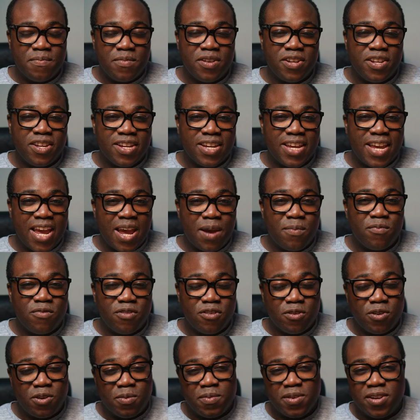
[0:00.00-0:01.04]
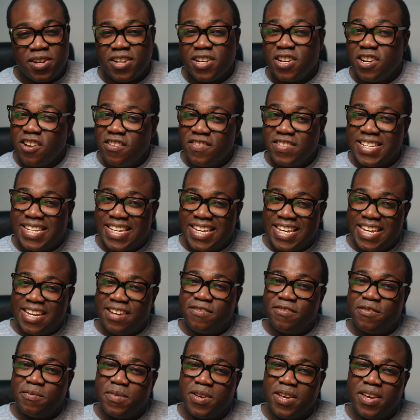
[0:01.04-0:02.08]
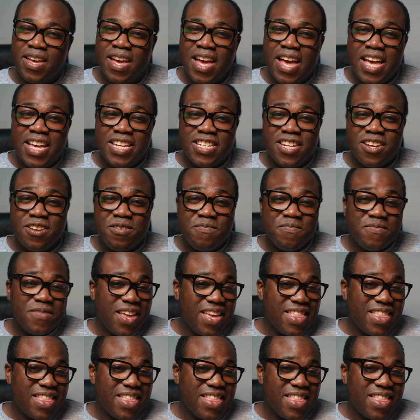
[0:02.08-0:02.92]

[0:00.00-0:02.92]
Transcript: money on camera equipment? I'd love to hear from you. So